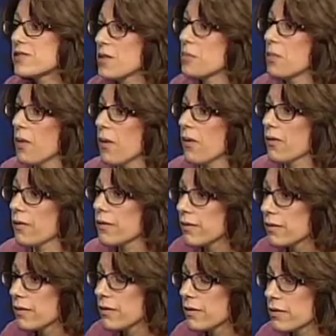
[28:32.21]
simple.
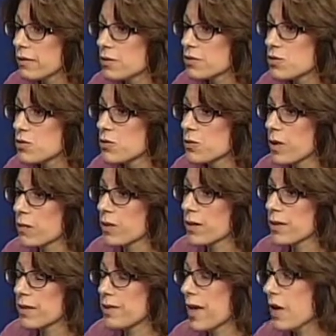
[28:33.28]
Yeah. This choose my plate.
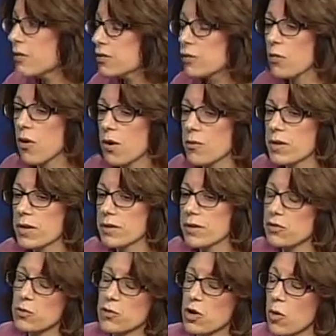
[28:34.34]
And at the health department,
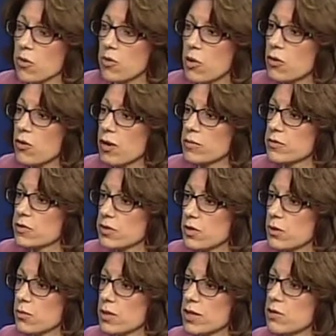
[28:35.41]
these are what our programs
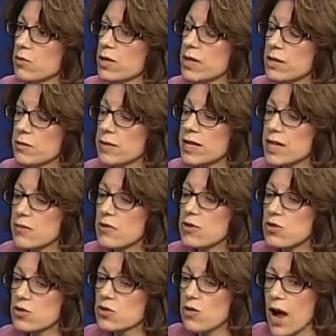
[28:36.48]
do. We, right. we, we give you
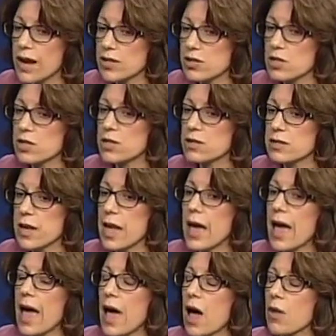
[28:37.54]
the strategies
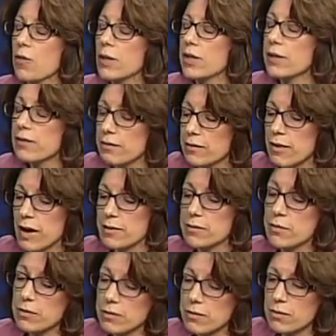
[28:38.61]
and we I
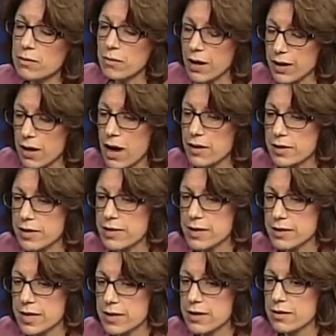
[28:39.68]
my colleagues
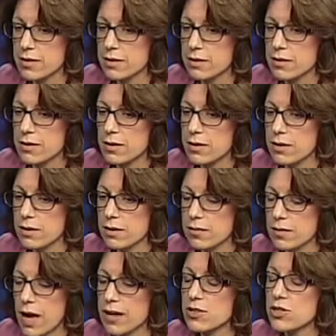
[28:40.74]
like to say that uh,
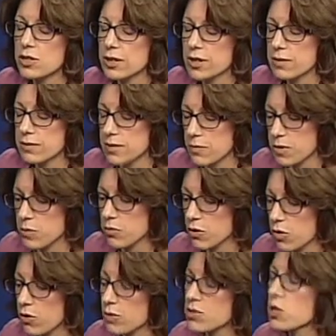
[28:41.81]
actually some of the
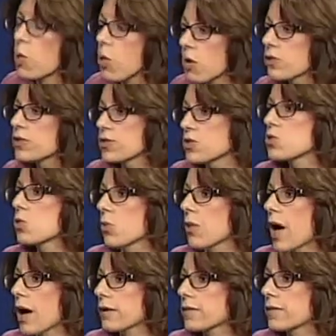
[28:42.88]
programs call it the
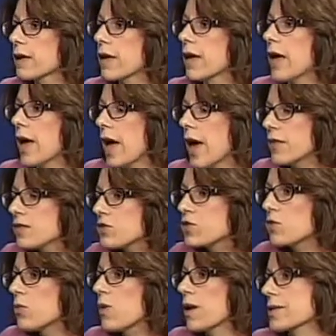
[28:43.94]
toolbox. Right. And the
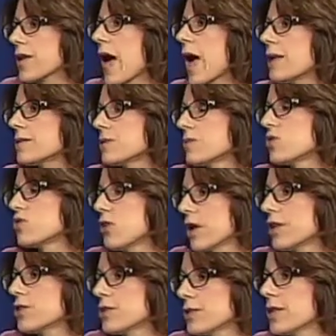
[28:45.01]
toolbox has some
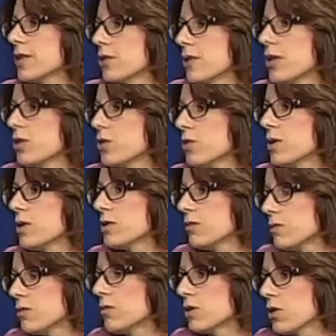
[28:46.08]
strategies in there that you would,
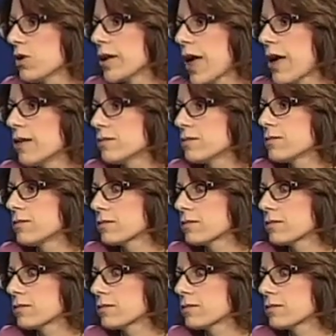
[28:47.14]
right. would look at.